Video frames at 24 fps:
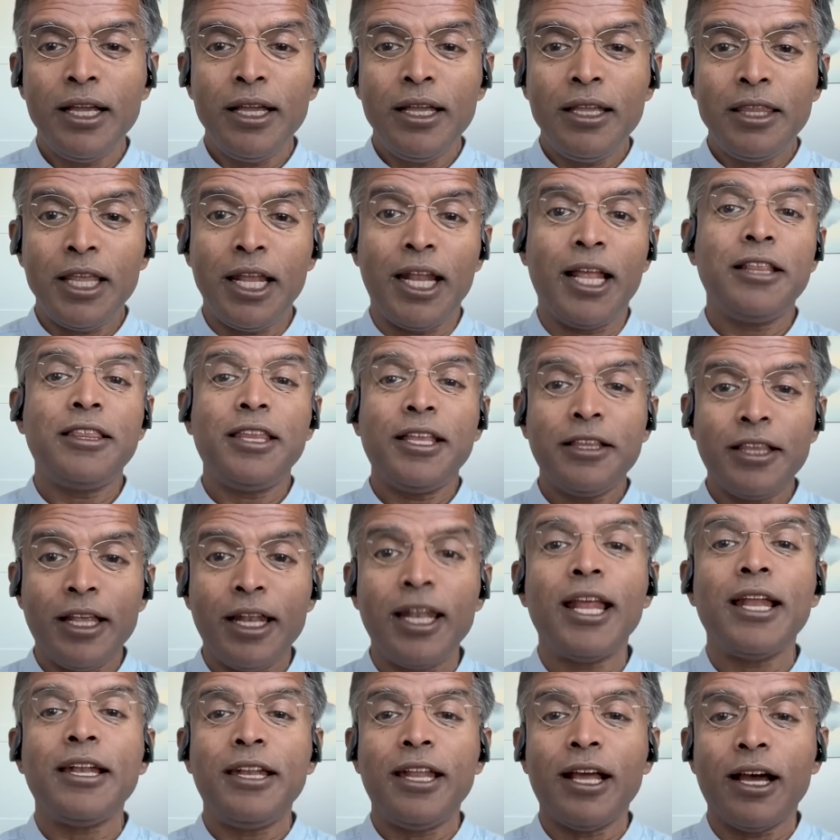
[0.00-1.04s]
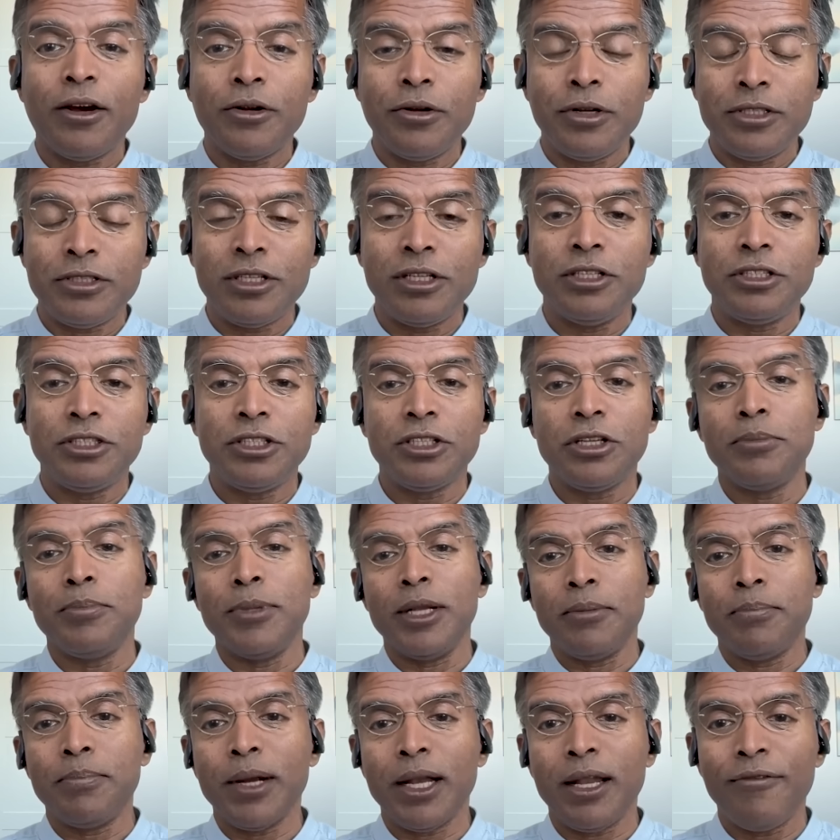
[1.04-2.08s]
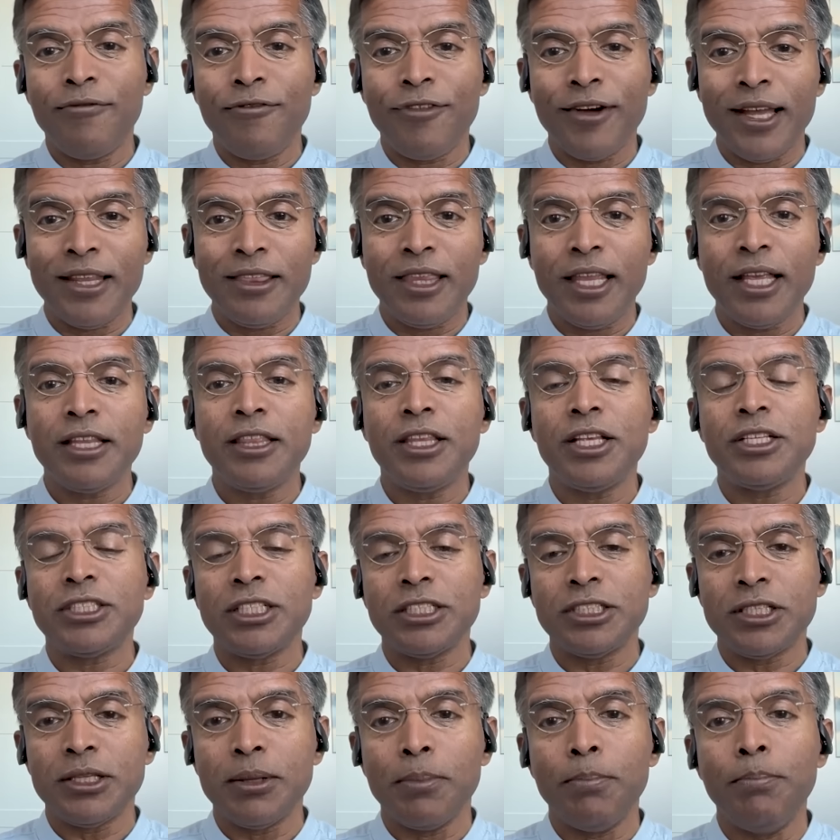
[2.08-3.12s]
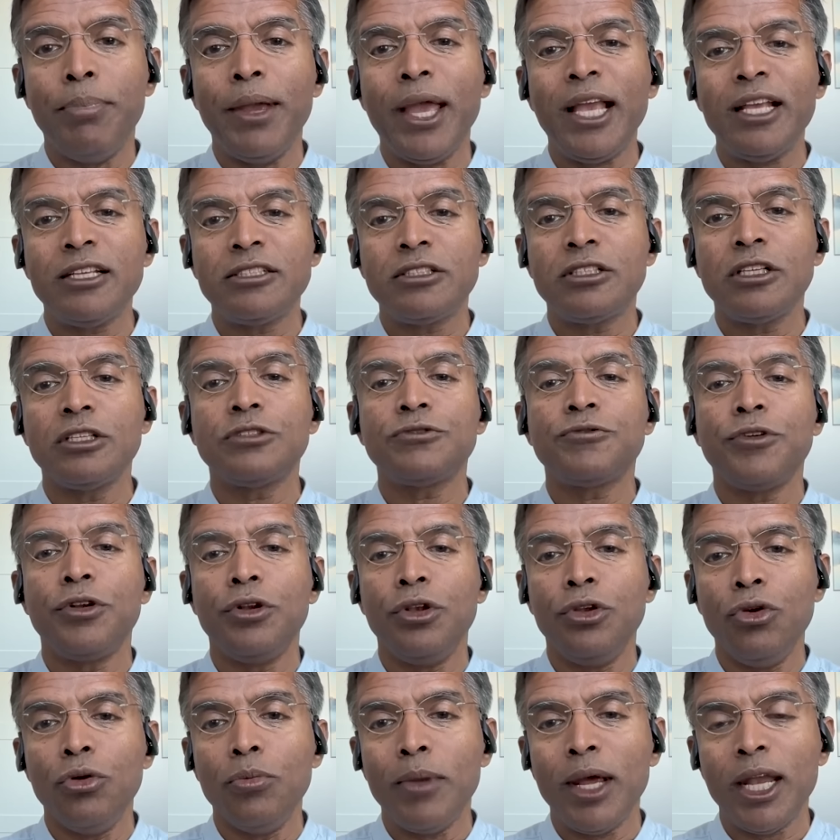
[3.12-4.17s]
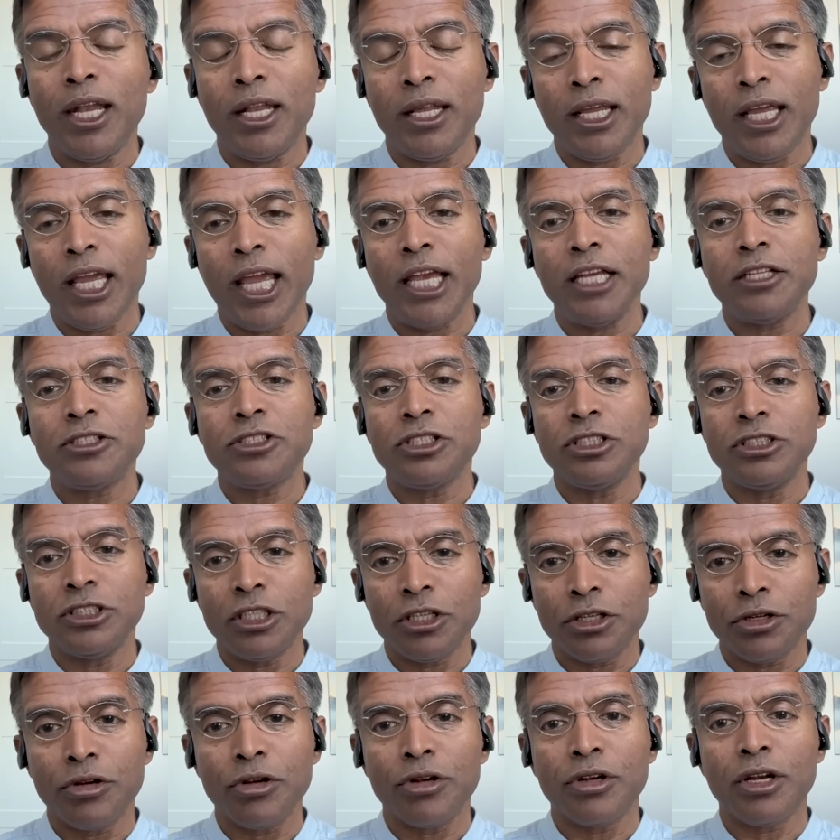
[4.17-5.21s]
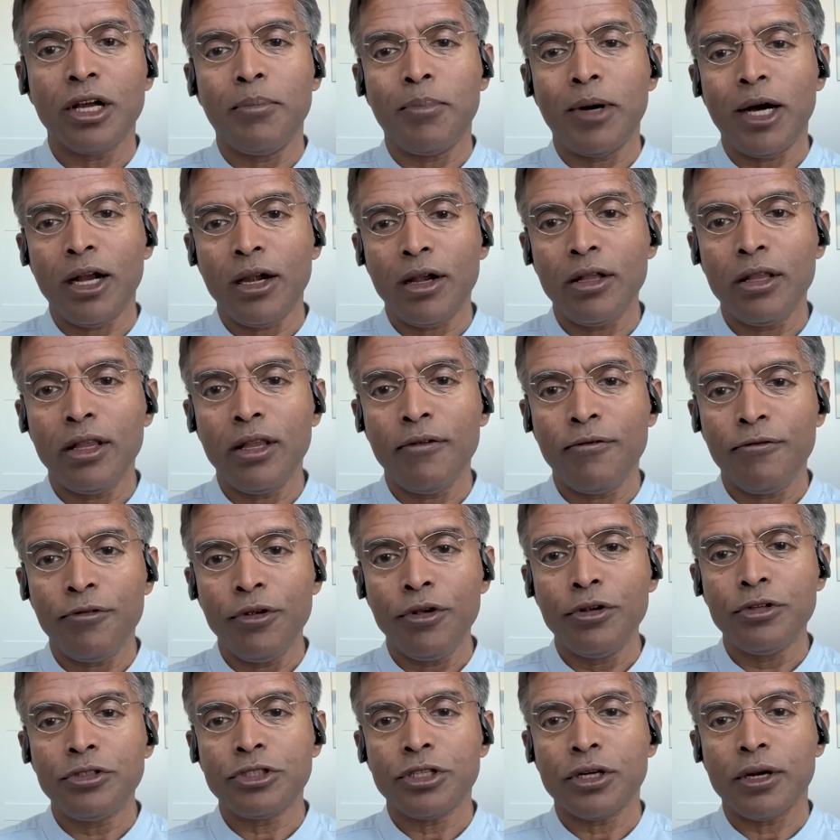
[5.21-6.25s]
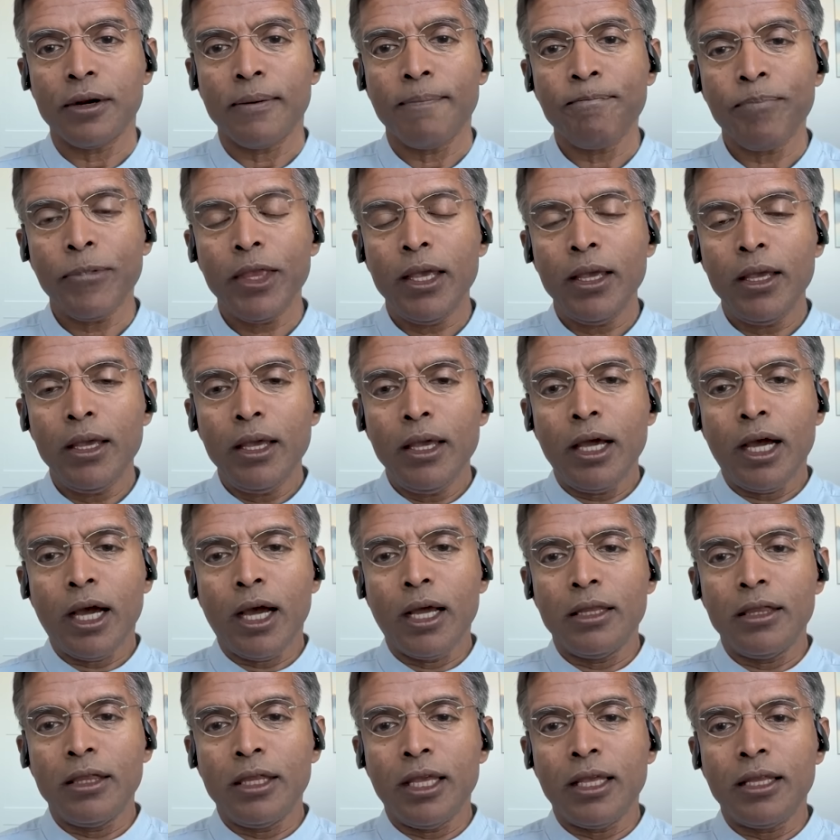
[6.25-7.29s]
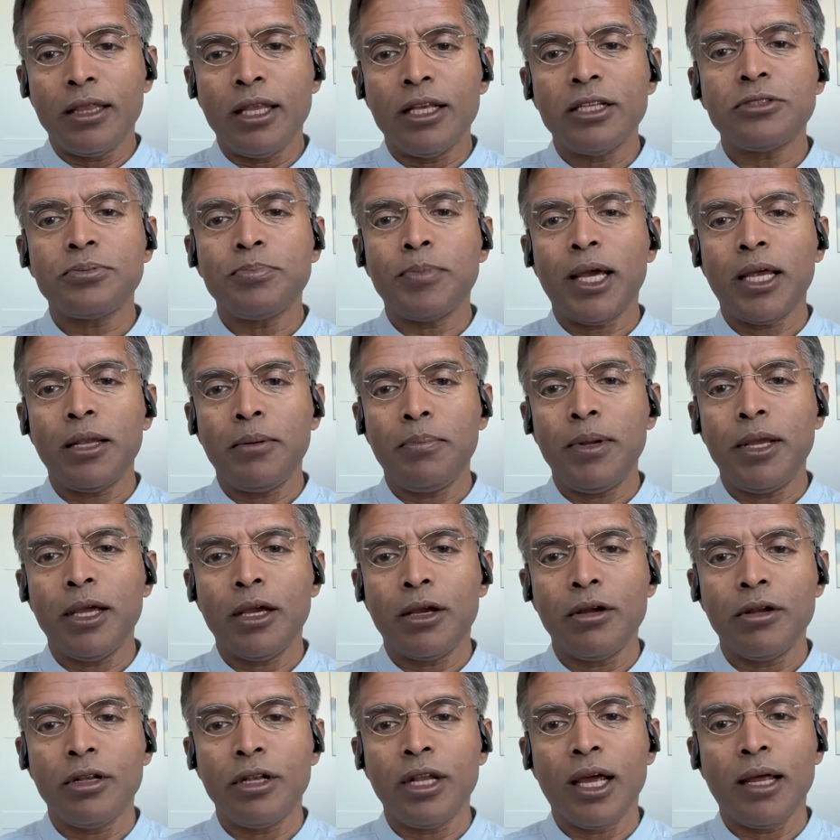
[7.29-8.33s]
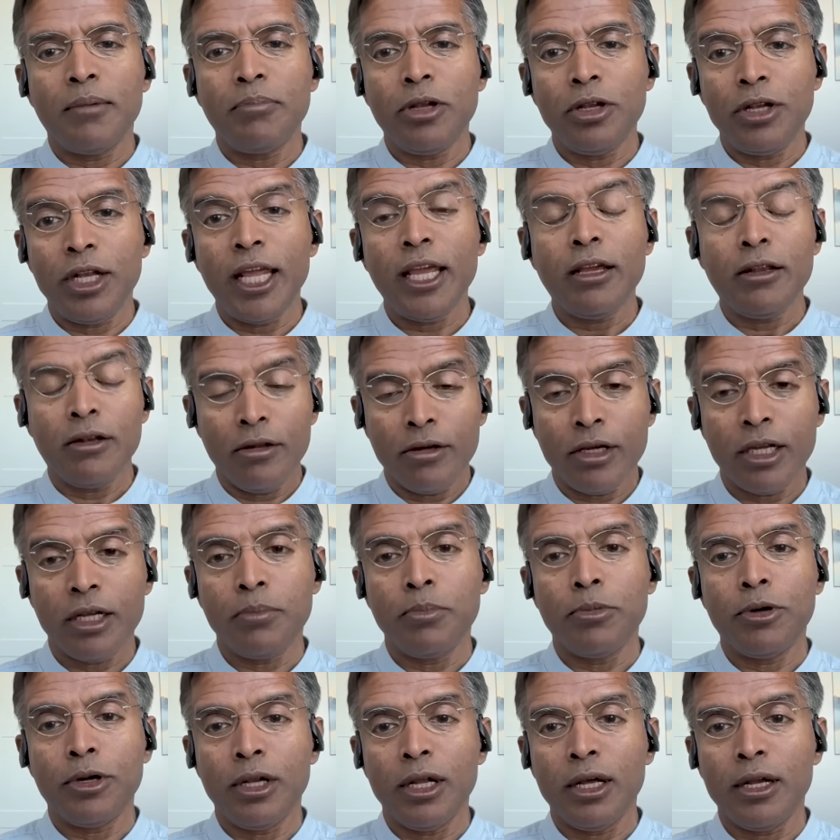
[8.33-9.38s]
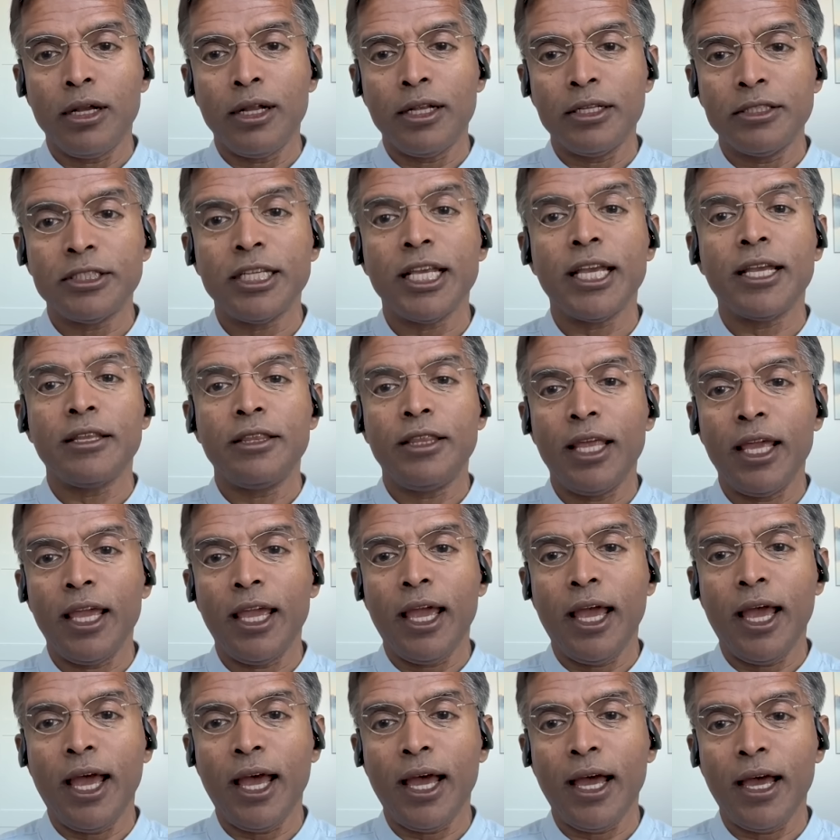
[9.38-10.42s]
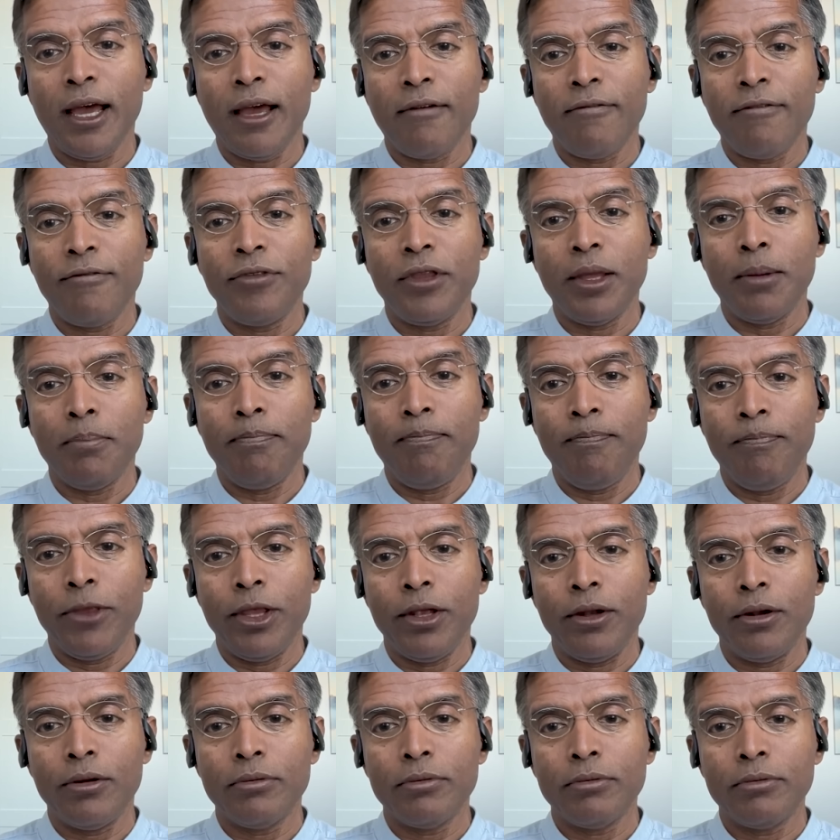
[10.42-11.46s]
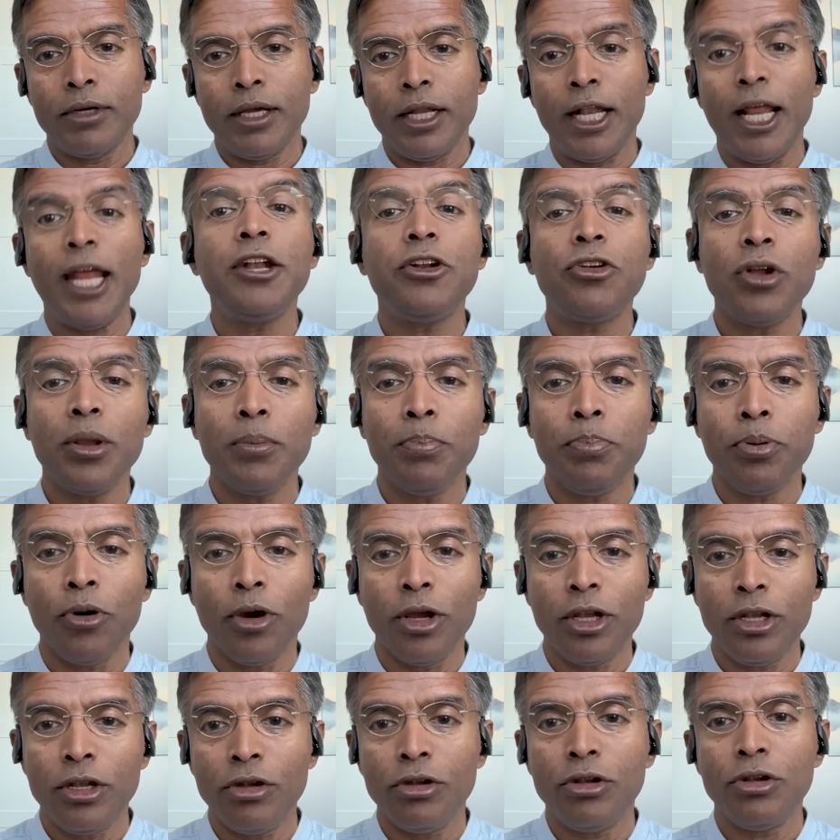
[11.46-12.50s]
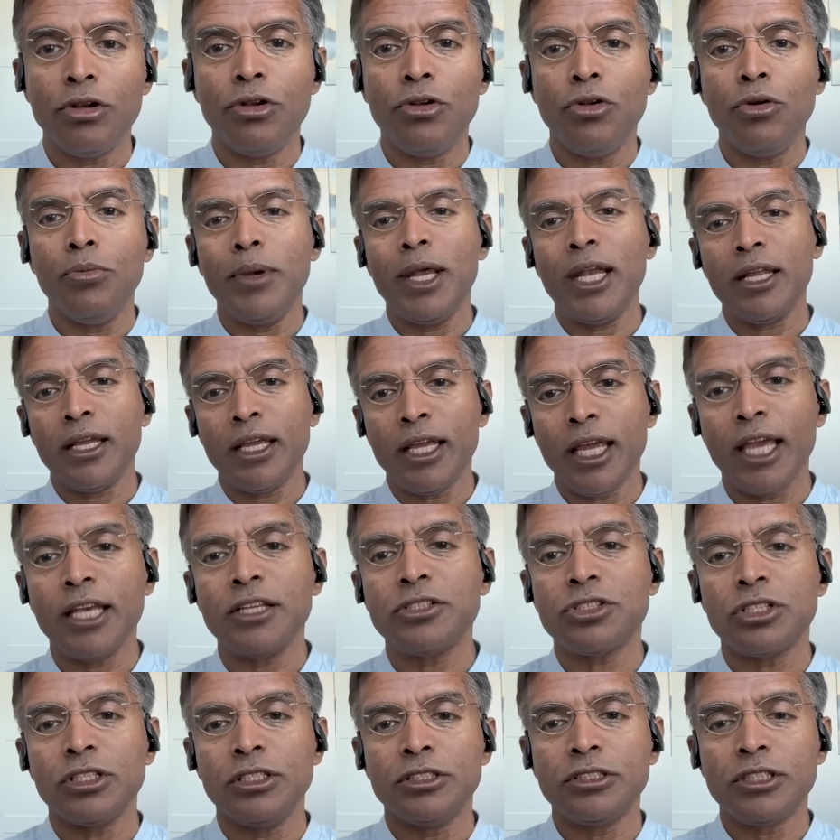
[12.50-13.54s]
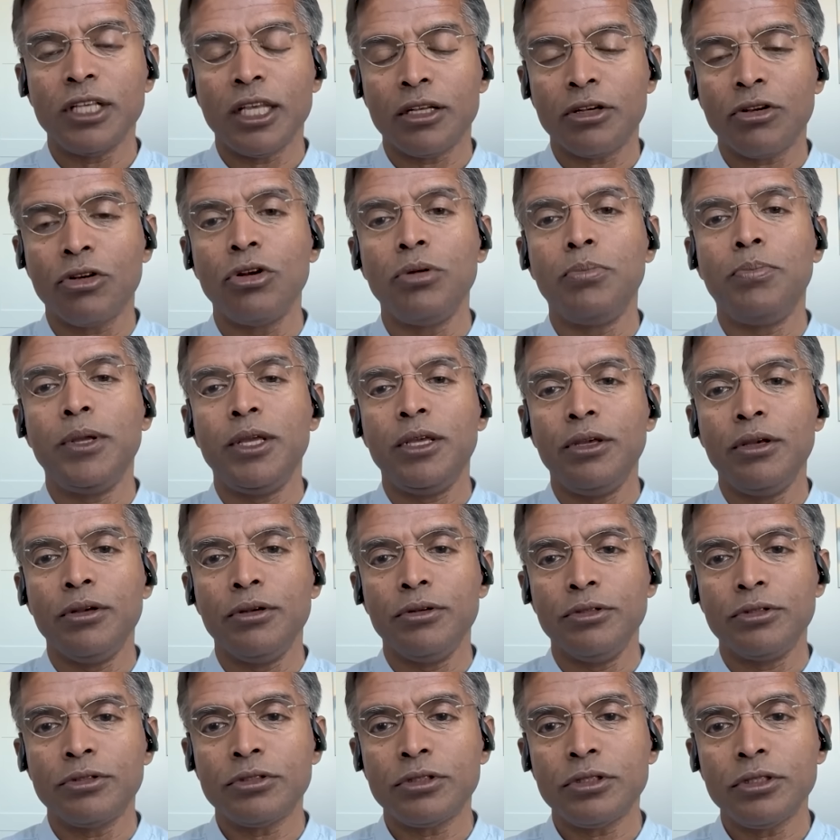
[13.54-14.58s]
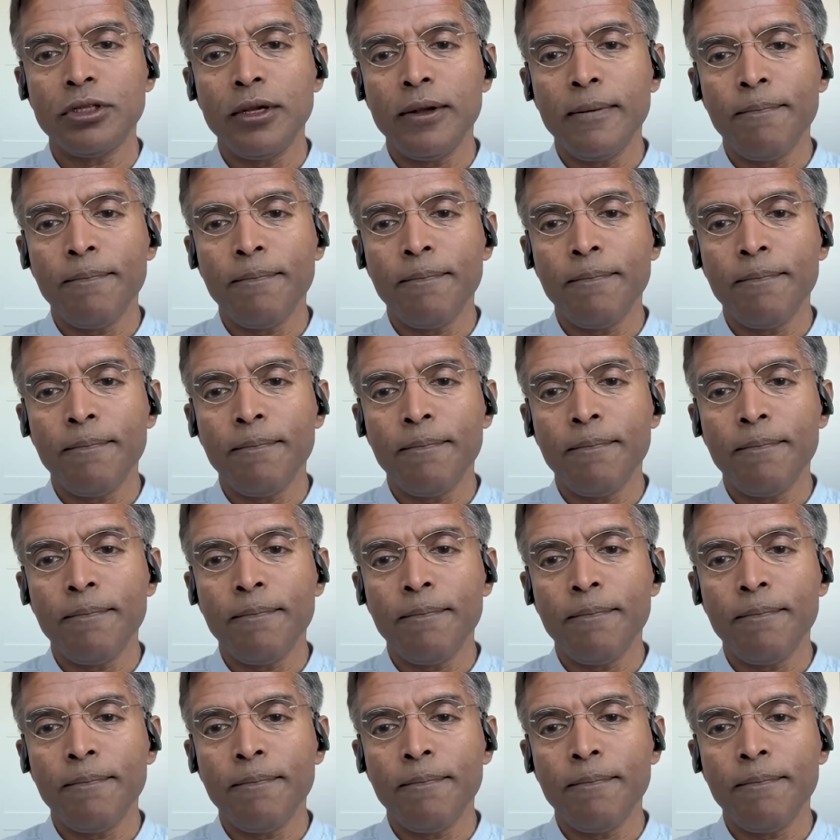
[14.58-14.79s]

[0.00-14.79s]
then I think the letdown is legitimate. But if I think this is the basis for new medications that could come out in the future, I think this might be a good time to take a look at Moderna and saying they have the, you know, an entry point into new medications that could be used